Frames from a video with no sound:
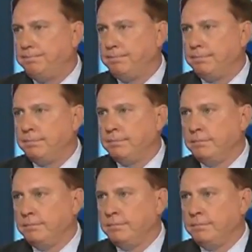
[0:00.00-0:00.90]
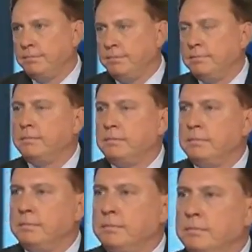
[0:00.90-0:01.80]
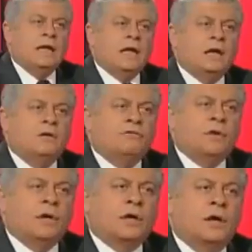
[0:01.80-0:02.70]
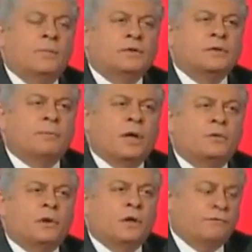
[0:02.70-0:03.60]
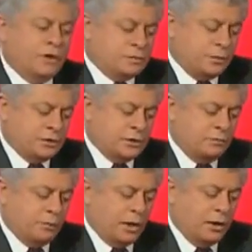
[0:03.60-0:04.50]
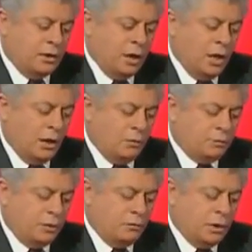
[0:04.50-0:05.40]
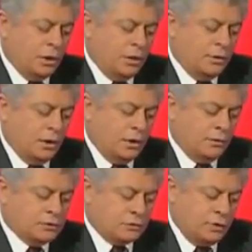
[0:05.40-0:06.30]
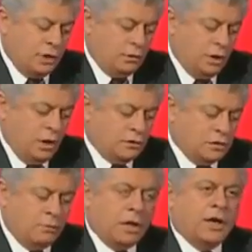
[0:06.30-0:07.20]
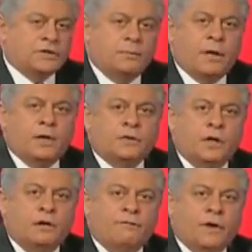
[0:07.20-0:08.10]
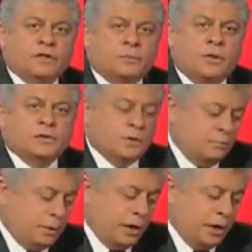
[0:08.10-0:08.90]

General McChrystal made some very negative comments about Vice President Biden. We'll put one on the screen. Someone asked about Vice President